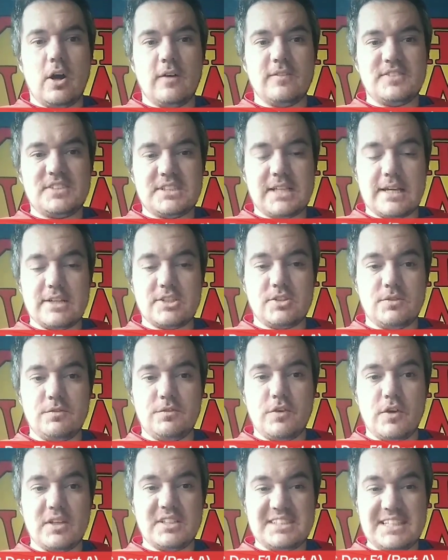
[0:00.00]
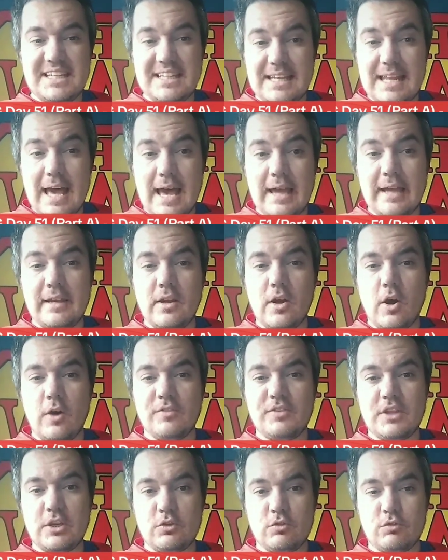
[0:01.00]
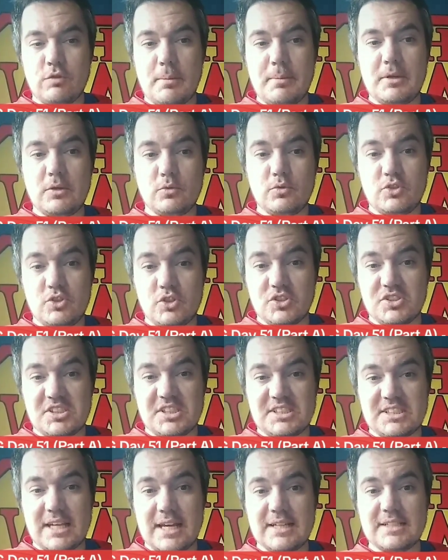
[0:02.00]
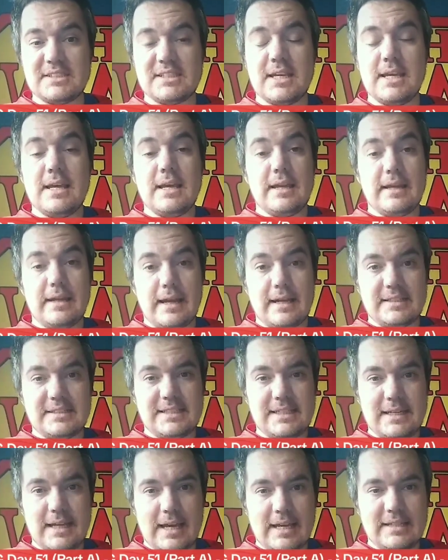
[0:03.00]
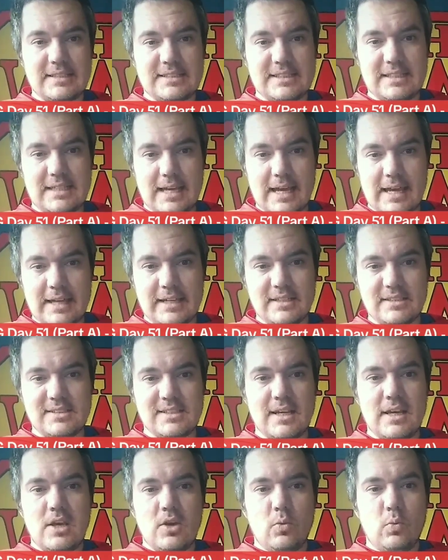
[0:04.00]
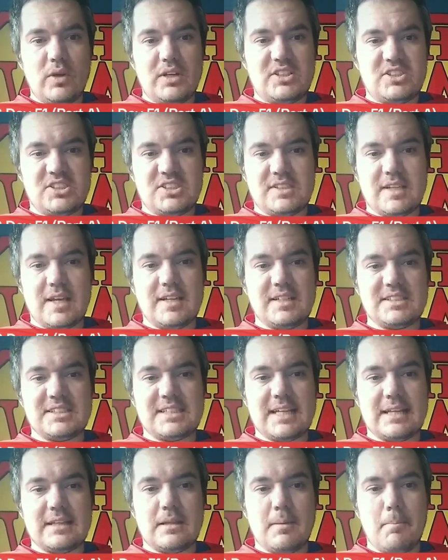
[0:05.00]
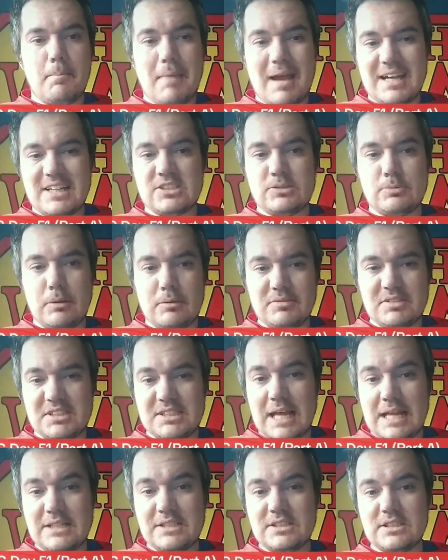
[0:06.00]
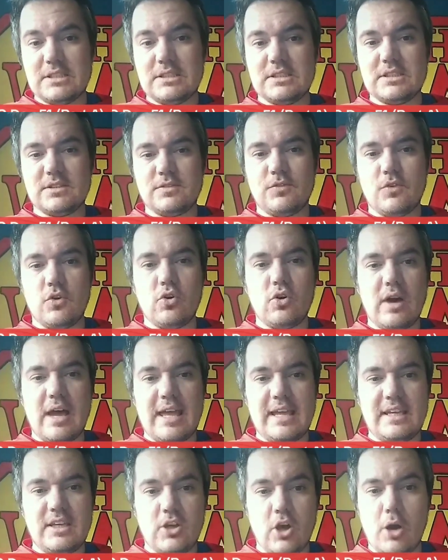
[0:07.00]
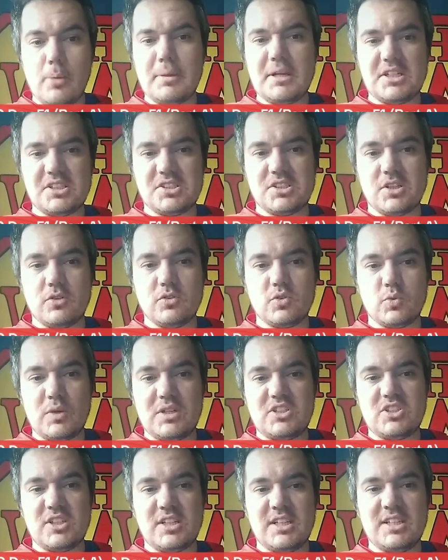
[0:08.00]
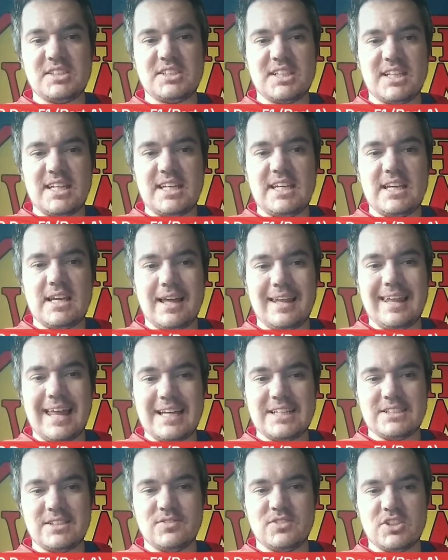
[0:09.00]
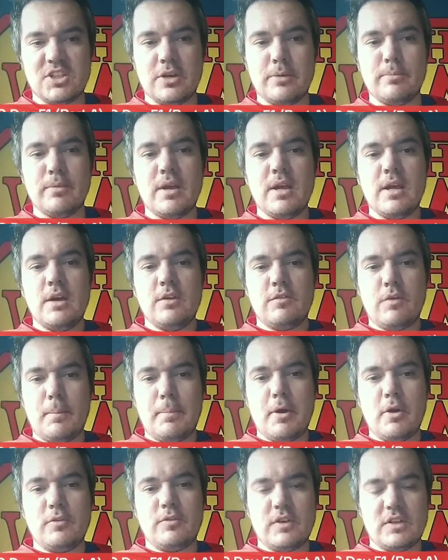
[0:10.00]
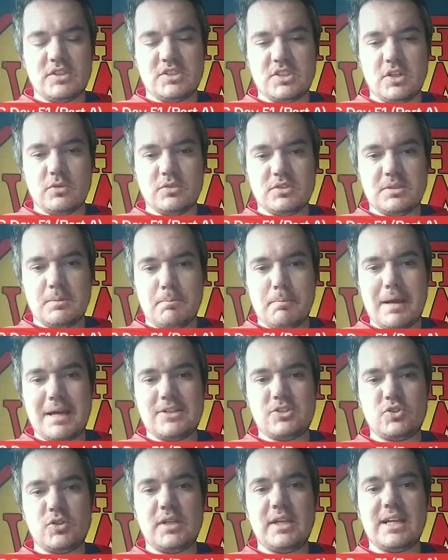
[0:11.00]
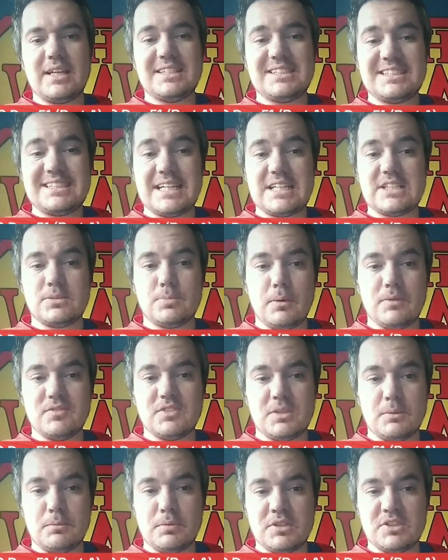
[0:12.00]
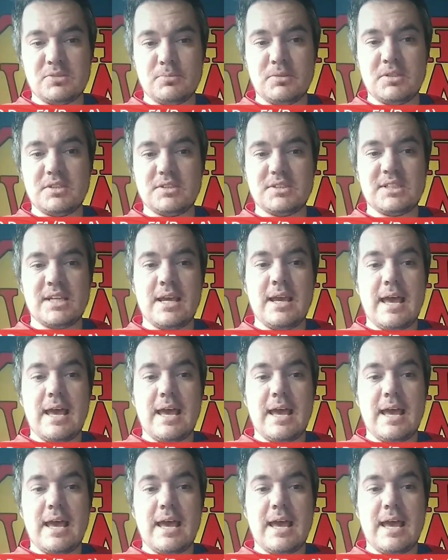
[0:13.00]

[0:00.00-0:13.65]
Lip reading: of Section 39 of the Criminal Justice Act 1988, which states that the maximum sentence for a common assault, which is the collective term for both assault and battery, is 6 months imprisonment